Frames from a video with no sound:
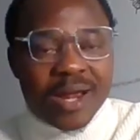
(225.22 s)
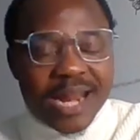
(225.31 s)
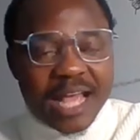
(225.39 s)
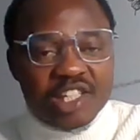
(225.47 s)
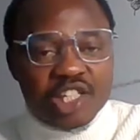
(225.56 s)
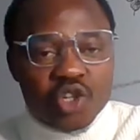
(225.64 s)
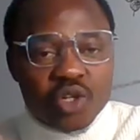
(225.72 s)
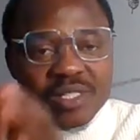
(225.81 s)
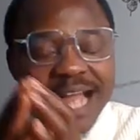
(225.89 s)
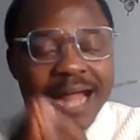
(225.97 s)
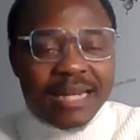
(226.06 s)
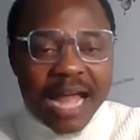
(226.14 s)

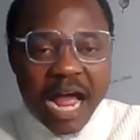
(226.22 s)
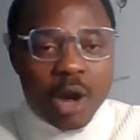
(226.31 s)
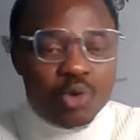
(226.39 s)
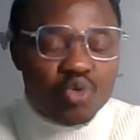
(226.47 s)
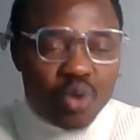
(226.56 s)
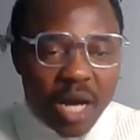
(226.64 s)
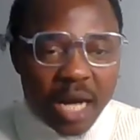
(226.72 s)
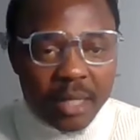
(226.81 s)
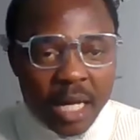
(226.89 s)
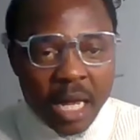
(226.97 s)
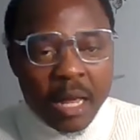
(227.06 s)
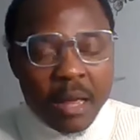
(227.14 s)
organizations and how you
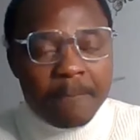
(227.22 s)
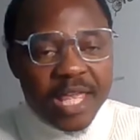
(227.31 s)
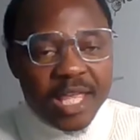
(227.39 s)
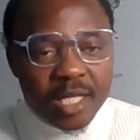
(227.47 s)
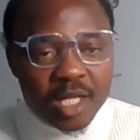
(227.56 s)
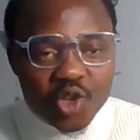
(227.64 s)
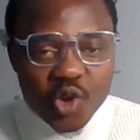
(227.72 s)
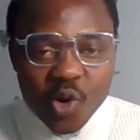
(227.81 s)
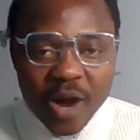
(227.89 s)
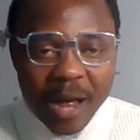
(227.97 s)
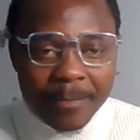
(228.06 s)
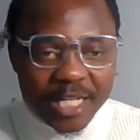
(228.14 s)
can make
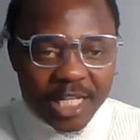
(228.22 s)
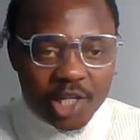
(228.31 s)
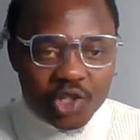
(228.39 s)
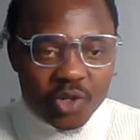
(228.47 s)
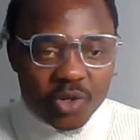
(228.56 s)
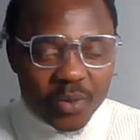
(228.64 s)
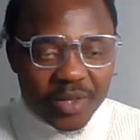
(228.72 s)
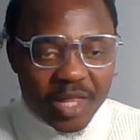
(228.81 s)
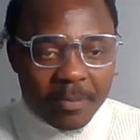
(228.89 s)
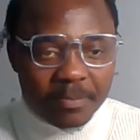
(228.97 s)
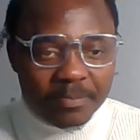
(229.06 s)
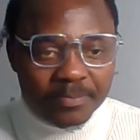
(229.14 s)
your application
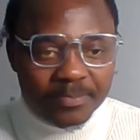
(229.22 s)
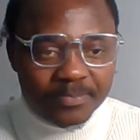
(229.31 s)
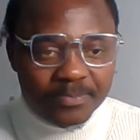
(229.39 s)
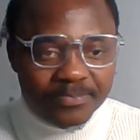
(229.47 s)
with them.